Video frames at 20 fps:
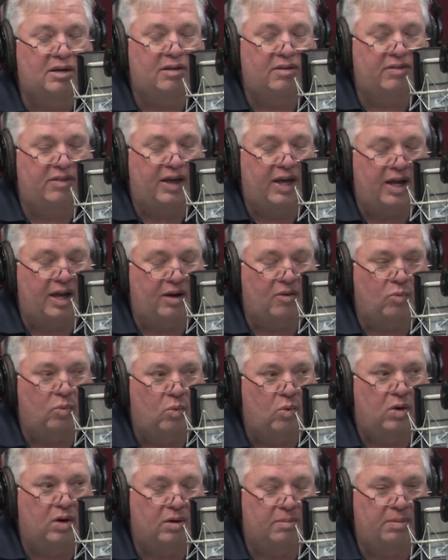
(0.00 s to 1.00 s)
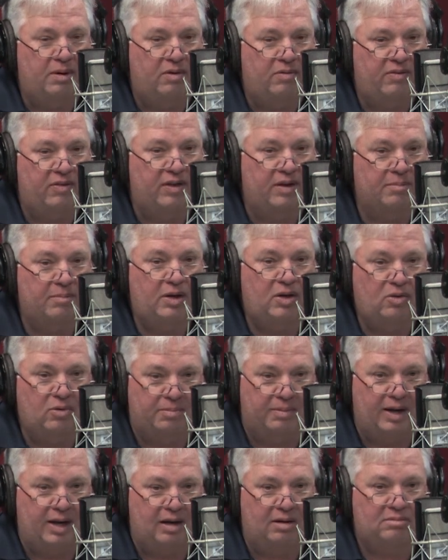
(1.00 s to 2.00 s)
that one or both of them knew
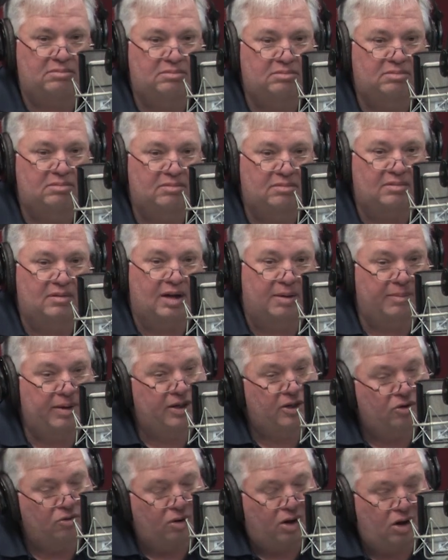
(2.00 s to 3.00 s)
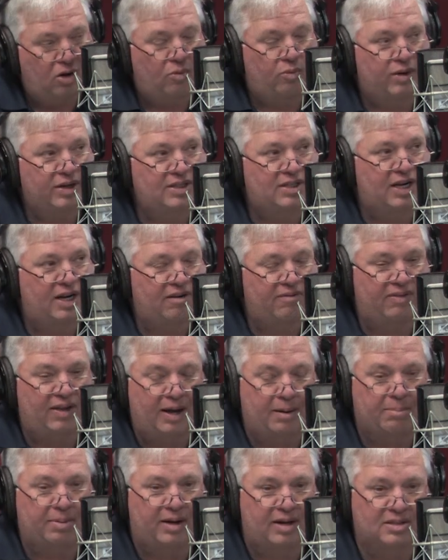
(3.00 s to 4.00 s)
about? I mean, you always have
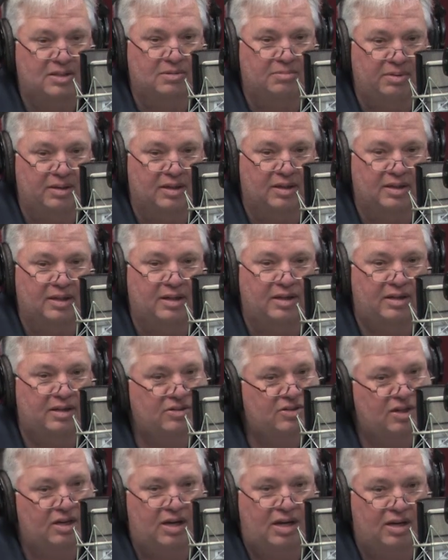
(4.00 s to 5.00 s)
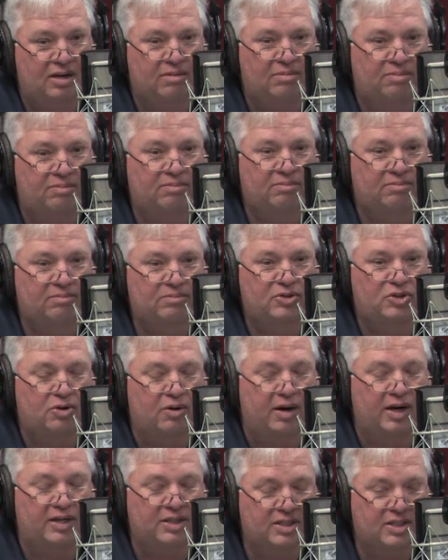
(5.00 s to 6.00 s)
that possibility. There's a lot of
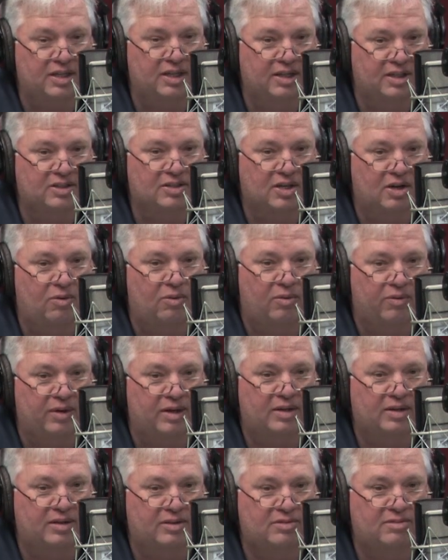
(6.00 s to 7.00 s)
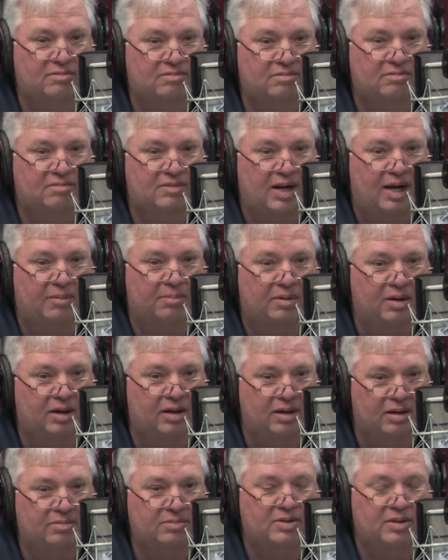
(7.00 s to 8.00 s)
strange things go on at these type
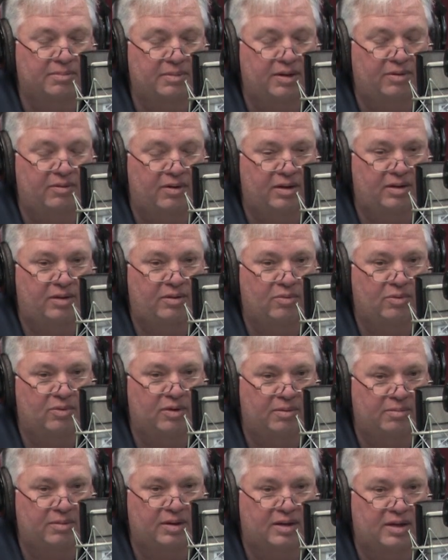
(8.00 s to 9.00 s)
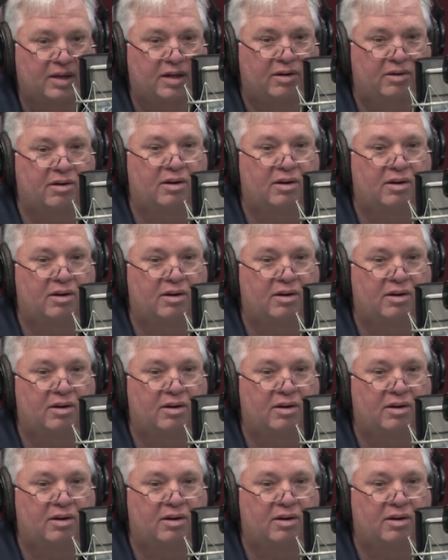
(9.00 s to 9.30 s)
clubs. I mean, whether you want to admit that or